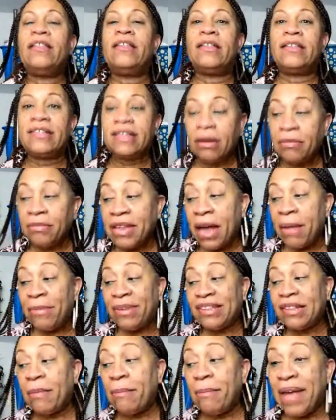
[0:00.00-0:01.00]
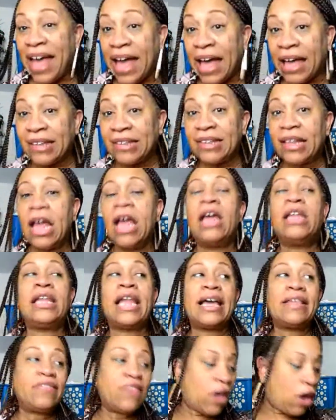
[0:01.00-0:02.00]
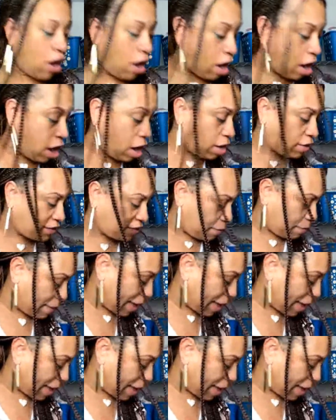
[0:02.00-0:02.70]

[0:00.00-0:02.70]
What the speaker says: sometimes it's a mess. Like there are some